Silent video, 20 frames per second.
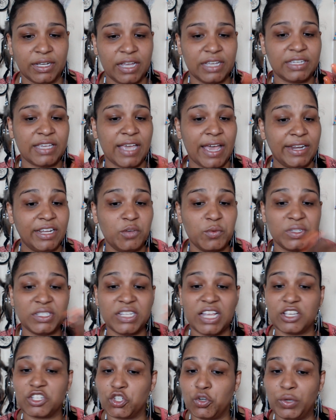Again, he was
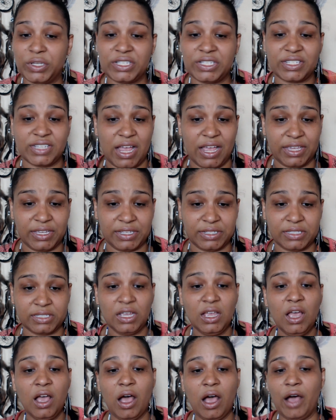not showing signs
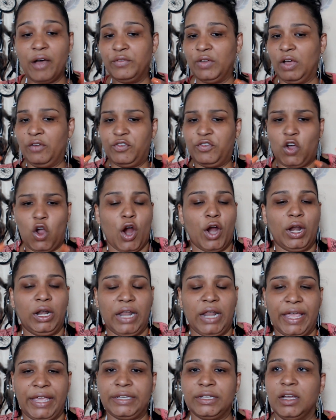of
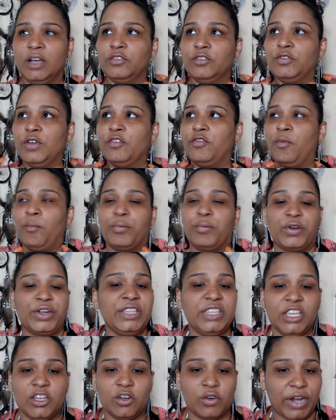
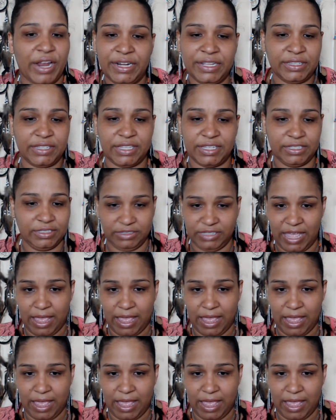breathing or anything that